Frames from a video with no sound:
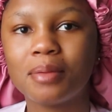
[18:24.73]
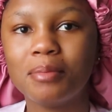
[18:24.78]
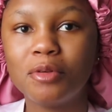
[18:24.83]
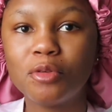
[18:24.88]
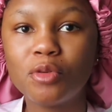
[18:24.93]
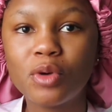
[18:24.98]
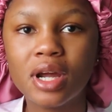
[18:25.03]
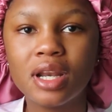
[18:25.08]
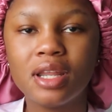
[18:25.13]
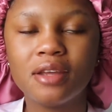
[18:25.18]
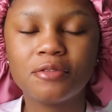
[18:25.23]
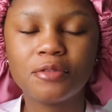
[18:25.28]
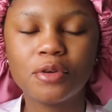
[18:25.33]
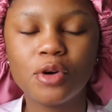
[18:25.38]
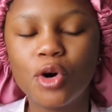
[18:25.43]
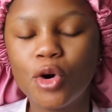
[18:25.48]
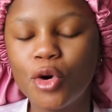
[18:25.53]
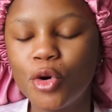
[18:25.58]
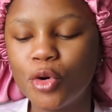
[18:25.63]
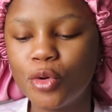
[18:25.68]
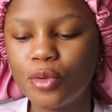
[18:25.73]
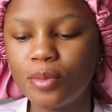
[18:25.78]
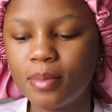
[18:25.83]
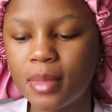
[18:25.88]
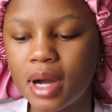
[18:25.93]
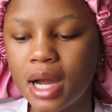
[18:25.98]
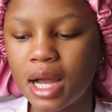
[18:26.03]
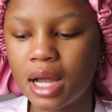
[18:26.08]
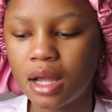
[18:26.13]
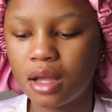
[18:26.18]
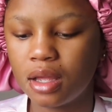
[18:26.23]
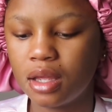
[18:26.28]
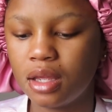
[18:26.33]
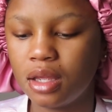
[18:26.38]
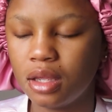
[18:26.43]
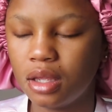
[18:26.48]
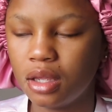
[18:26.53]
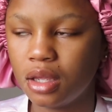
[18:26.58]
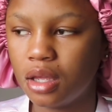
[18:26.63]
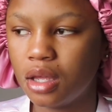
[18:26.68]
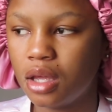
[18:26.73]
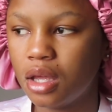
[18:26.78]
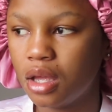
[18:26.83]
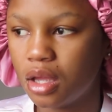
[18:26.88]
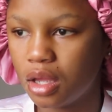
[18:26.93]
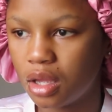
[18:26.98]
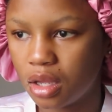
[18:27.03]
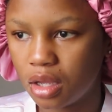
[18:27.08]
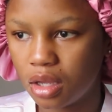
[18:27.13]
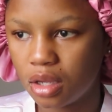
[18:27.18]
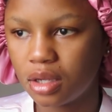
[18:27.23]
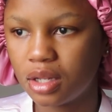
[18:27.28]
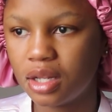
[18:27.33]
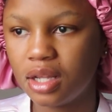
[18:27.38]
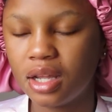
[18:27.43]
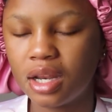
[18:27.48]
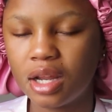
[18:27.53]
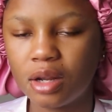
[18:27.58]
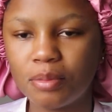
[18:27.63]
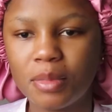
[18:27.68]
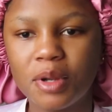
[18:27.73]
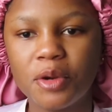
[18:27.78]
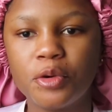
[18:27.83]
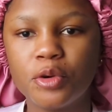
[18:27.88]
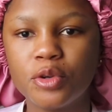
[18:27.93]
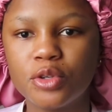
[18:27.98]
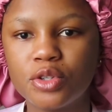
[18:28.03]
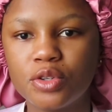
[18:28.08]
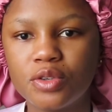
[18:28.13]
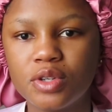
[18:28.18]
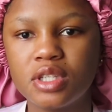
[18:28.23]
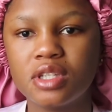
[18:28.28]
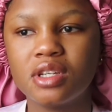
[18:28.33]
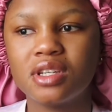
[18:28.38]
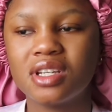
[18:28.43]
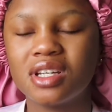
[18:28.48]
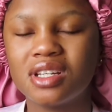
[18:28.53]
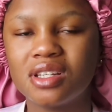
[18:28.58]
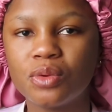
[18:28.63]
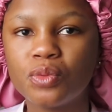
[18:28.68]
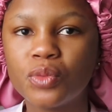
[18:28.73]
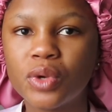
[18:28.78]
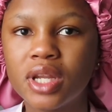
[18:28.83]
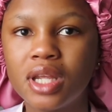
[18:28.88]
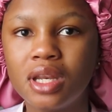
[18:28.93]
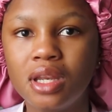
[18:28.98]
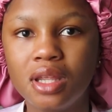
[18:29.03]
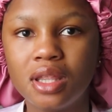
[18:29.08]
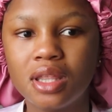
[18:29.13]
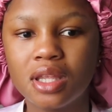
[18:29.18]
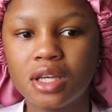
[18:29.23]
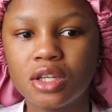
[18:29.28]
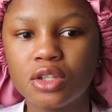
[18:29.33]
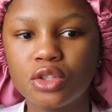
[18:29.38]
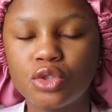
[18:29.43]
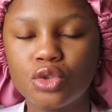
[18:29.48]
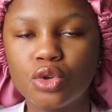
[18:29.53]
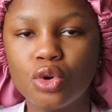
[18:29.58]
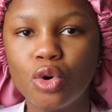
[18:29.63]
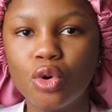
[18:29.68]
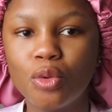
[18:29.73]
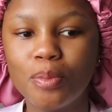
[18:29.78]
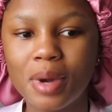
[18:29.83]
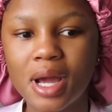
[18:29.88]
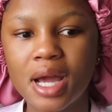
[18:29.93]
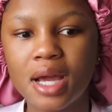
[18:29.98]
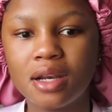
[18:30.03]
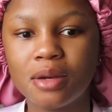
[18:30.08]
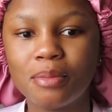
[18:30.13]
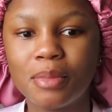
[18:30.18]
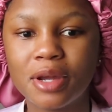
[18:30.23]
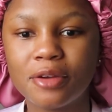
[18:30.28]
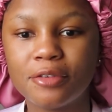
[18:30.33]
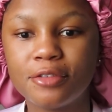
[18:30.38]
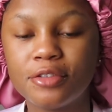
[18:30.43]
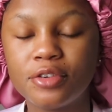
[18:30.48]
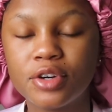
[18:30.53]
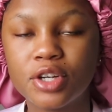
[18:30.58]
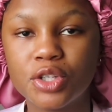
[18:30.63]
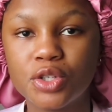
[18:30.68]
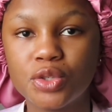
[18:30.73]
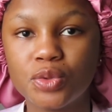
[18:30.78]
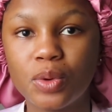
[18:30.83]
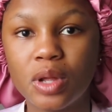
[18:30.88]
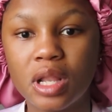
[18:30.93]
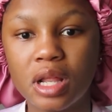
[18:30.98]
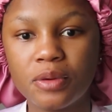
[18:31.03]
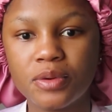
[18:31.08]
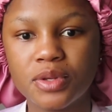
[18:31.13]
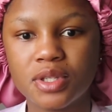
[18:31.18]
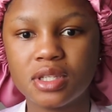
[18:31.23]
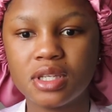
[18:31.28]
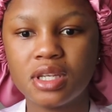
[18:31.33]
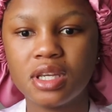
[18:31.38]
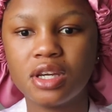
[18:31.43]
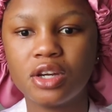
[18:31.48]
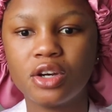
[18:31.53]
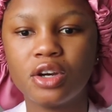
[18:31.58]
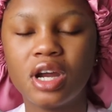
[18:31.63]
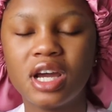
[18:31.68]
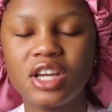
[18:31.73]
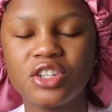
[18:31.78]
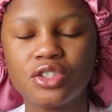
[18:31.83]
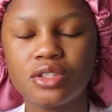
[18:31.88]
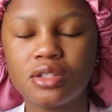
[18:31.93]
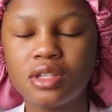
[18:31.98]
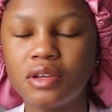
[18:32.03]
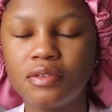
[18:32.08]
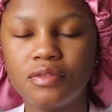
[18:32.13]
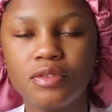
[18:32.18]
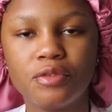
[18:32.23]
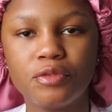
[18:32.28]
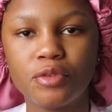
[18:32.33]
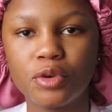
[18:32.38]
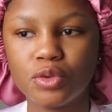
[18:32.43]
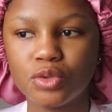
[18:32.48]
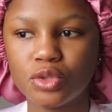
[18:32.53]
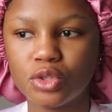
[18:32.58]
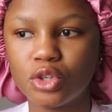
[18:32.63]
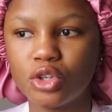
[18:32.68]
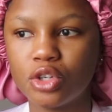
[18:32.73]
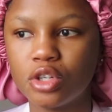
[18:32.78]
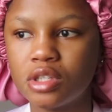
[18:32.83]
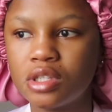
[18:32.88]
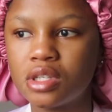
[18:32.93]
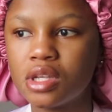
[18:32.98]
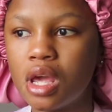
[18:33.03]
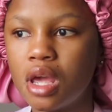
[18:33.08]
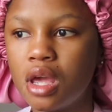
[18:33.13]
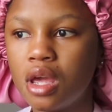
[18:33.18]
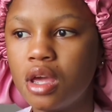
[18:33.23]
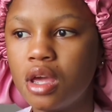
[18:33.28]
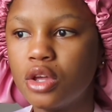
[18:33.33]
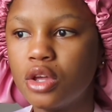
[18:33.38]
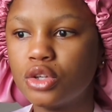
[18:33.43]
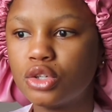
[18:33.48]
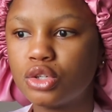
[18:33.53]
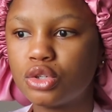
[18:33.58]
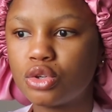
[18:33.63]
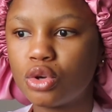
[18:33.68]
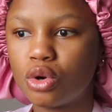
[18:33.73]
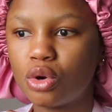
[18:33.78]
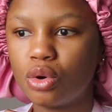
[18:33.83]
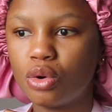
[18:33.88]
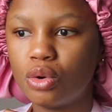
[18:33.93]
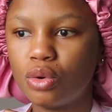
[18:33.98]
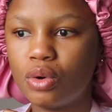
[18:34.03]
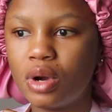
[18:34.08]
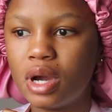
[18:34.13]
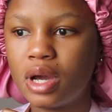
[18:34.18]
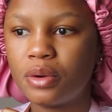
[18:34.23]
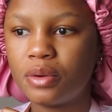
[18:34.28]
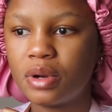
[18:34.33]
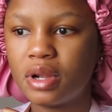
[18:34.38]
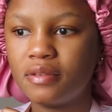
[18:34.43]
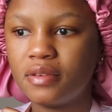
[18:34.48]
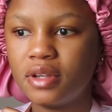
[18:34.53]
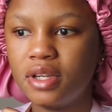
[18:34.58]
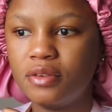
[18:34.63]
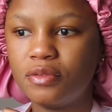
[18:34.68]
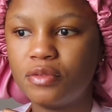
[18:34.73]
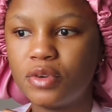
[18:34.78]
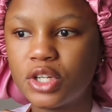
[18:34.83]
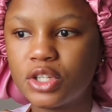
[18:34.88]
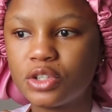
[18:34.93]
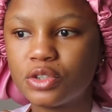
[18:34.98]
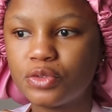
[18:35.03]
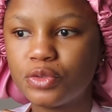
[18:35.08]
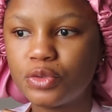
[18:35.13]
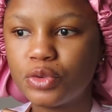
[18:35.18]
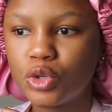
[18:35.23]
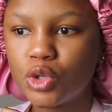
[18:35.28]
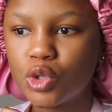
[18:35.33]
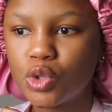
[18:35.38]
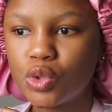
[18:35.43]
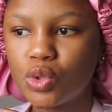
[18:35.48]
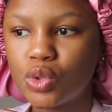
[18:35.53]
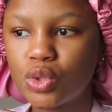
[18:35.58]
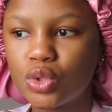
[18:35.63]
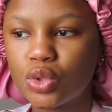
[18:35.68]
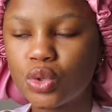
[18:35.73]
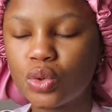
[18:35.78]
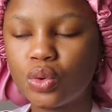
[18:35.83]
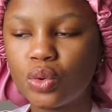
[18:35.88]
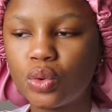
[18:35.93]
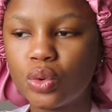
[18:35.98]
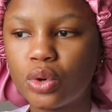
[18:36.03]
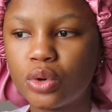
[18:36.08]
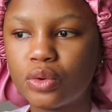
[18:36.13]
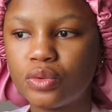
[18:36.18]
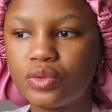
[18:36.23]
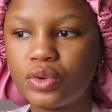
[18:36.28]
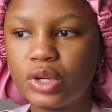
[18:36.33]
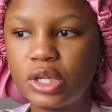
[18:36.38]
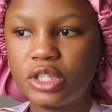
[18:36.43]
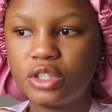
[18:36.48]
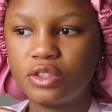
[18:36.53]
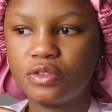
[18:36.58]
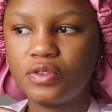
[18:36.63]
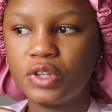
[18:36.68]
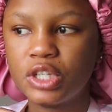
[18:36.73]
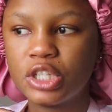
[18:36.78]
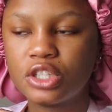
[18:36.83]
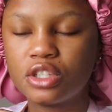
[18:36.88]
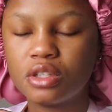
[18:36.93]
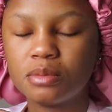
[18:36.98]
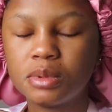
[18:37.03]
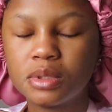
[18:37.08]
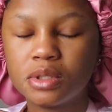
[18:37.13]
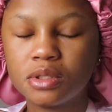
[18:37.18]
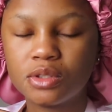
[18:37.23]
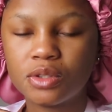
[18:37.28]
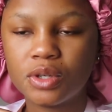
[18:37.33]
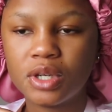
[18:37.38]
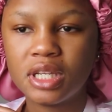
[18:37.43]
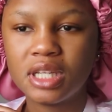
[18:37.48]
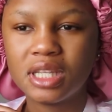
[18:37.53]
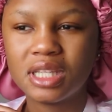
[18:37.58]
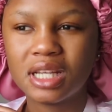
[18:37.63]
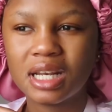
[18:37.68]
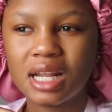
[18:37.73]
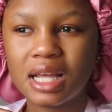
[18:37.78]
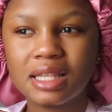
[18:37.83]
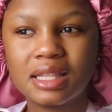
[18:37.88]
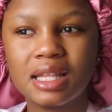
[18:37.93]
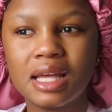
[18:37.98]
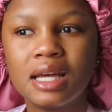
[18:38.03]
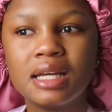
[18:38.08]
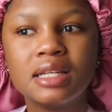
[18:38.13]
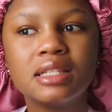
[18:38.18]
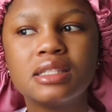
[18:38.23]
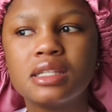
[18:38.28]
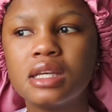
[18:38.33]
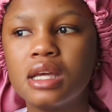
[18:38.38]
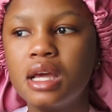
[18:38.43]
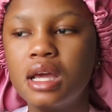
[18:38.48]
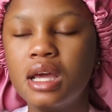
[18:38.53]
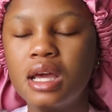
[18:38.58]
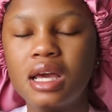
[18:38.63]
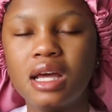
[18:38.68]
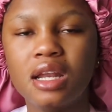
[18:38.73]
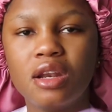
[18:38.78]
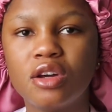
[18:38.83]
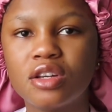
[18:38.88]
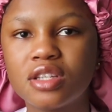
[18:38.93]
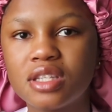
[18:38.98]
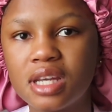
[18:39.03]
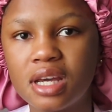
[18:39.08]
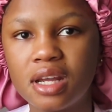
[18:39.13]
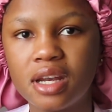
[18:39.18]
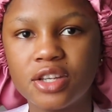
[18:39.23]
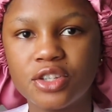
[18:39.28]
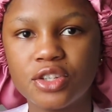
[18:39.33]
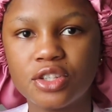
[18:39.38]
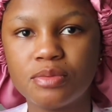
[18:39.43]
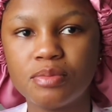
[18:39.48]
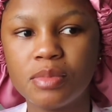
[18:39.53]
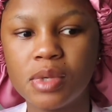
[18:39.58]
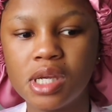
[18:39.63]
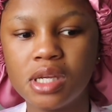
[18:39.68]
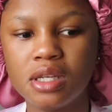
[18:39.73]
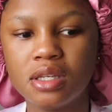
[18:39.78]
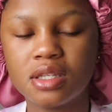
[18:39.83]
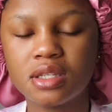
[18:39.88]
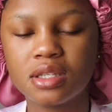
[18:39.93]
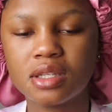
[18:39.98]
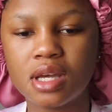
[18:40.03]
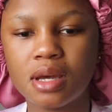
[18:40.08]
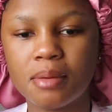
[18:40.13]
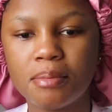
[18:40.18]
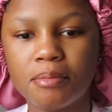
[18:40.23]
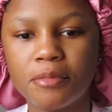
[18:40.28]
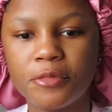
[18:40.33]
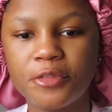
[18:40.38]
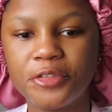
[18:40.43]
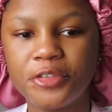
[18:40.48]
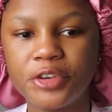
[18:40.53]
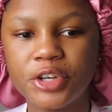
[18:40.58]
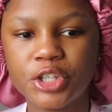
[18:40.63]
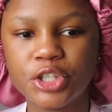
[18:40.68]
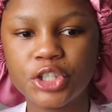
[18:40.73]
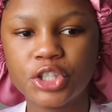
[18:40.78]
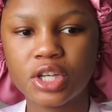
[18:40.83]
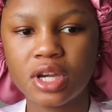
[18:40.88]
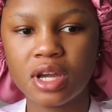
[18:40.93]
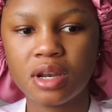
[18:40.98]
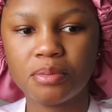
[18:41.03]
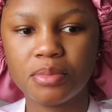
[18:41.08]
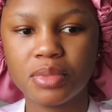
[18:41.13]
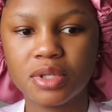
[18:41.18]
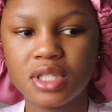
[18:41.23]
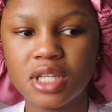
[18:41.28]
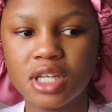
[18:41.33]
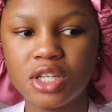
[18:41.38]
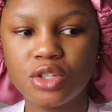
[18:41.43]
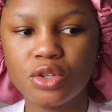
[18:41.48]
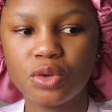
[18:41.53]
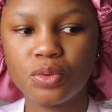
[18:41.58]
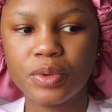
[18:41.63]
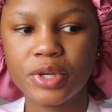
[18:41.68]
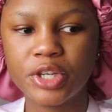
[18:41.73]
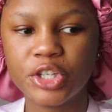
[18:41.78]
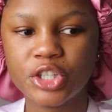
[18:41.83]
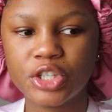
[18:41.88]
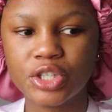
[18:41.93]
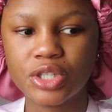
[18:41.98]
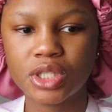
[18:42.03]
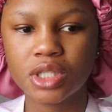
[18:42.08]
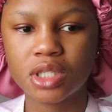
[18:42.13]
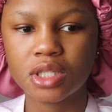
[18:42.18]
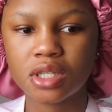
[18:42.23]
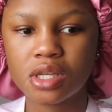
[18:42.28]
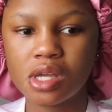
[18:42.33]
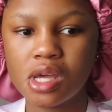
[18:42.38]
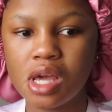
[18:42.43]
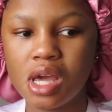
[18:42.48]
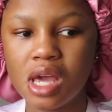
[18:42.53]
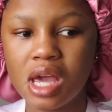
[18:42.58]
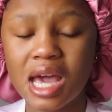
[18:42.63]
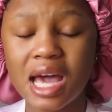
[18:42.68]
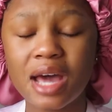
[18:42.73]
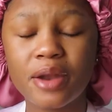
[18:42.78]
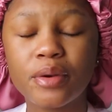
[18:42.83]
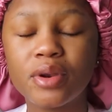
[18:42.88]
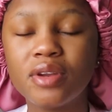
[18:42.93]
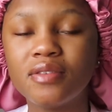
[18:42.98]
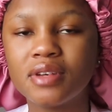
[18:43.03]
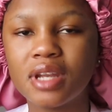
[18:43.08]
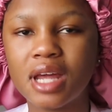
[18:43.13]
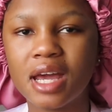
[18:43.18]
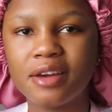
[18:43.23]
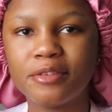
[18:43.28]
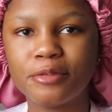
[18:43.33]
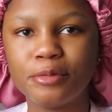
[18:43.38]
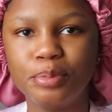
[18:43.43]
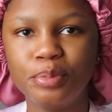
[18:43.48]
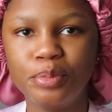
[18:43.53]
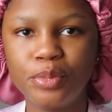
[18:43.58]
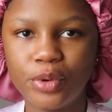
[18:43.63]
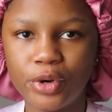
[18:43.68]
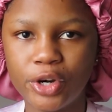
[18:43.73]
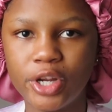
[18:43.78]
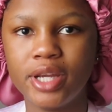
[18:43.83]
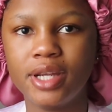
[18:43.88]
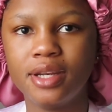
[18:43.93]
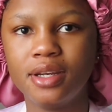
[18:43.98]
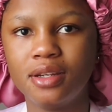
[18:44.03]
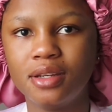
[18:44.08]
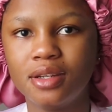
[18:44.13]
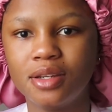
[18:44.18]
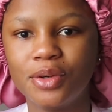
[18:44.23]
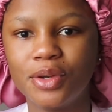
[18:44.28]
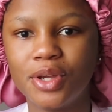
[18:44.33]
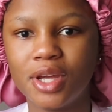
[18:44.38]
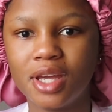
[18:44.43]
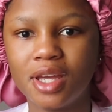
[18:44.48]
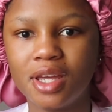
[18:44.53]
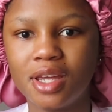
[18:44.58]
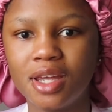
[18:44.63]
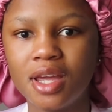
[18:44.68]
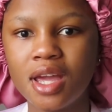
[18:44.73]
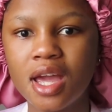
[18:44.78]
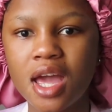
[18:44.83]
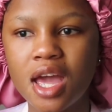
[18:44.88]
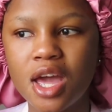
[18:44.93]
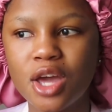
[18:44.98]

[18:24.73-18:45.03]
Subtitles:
Before I left for home, I cleared out my groceries because I didn't want anything to go bad in my fridge while I wasn't here. I just left the frozen goods, so I don't have any fresh fruit or fresh vegetables or anything like that. And last night I just made some fish and potato wedges. I don't even have bread, okay?